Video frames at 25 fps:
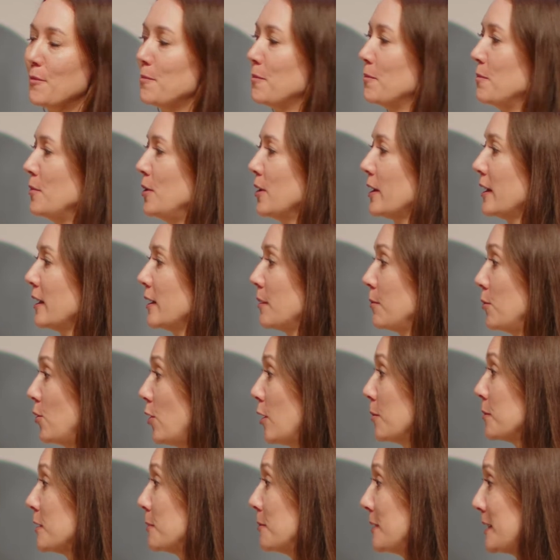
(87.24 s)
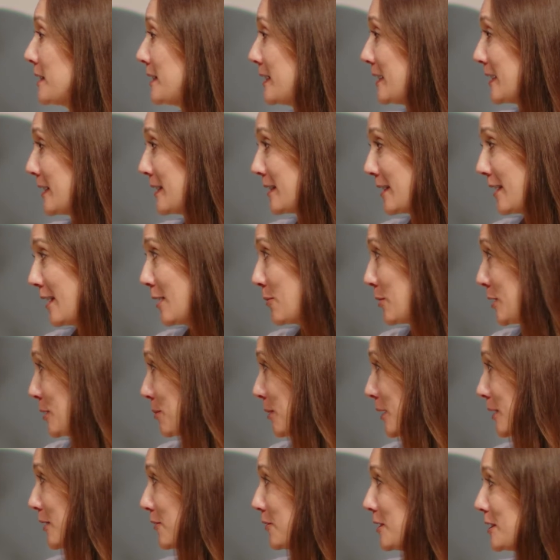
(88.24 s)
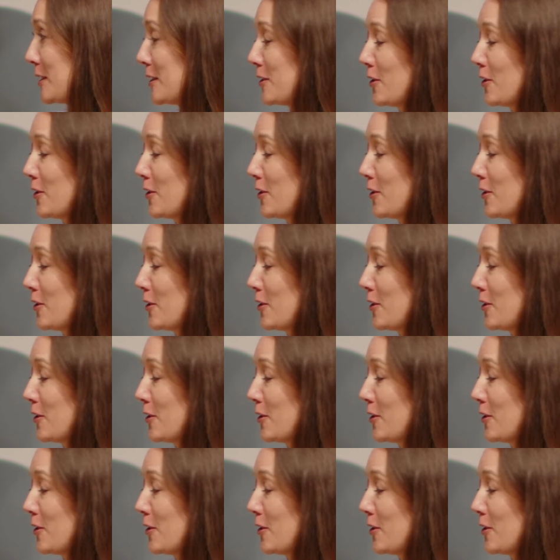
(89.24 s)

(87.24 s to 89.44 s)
looking at a more optimistic side, which both of us